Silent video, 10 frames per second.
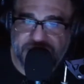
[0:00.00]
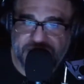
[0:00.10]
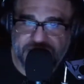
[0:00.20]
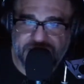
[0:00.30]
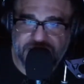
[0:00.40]
to
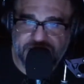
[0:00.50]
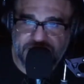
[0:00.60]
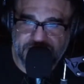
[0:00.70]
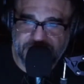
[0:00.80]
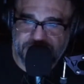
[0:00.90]
say the
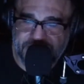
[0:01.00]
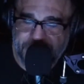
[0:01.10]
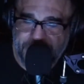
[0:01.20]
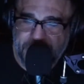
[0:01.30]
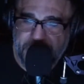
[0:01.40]
least.
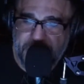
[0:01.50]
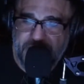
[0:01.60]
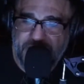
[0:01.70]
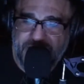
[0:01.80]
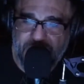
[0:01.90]

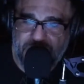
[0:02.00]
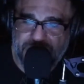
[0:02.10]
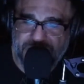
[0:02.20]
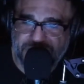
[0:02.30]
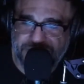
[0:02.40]

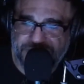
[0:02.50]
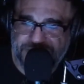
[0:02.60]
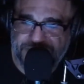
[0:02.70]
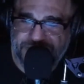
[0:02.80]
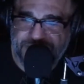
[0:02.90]
However,
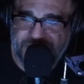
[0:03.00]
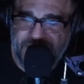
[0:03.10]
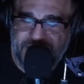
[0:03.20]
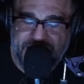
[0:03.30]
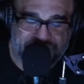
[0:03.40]
I
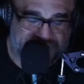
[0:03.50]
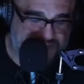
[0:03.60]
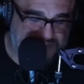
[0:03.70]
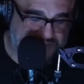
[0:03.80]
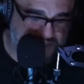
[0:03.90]
have to
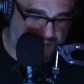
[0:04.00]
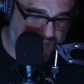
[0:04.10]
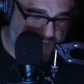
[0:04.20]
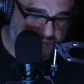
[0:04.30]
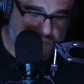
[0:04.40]
say,
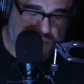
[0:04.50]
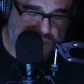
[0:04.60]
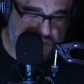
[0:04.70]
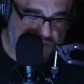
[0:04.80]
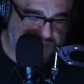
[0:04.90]
Roy Jones
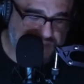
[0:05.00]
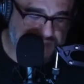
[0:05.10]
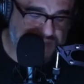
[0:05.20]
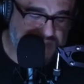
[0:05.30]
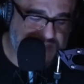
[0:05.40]
Jr.
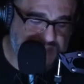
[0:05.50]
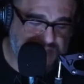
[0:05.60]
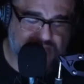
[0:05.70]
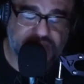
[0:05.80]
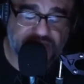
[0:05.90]

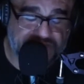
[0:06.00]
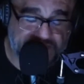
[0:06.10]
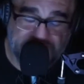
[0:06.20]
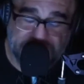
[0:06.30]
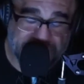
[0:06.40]

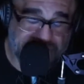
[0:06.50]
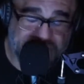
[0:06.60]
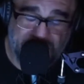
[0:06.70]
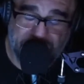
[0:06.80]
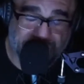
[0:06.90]
definitely did not
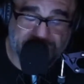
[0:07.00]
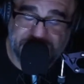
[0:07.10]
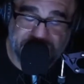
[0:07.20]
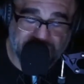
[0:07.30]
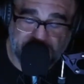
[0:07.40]
want to be in
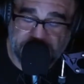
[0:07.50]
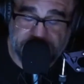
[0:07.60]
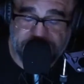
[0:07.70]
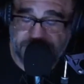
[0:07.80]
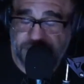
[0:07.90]
the ring.
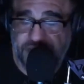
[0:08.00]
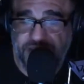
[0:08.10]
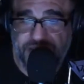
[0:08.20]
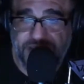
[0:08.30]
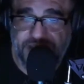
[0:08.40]

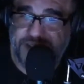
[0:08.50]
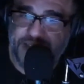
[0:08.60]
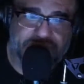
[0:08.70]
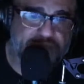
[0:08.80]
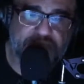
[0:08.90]
He
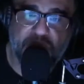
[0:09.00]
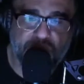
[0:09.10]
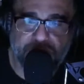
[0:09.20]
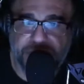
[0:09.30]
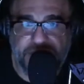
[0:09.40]
did not want to
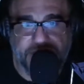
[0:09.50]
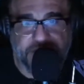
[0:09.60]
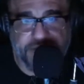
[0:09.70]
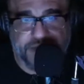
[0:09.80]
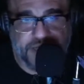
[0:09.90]
be there.
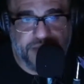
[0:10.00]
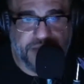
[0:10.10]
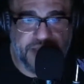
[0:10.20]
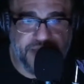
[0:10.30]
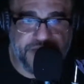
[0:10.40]
He was
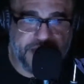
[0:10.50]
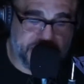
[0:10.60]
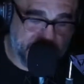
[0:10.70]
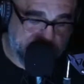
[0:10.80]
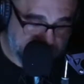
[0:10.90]
there for that check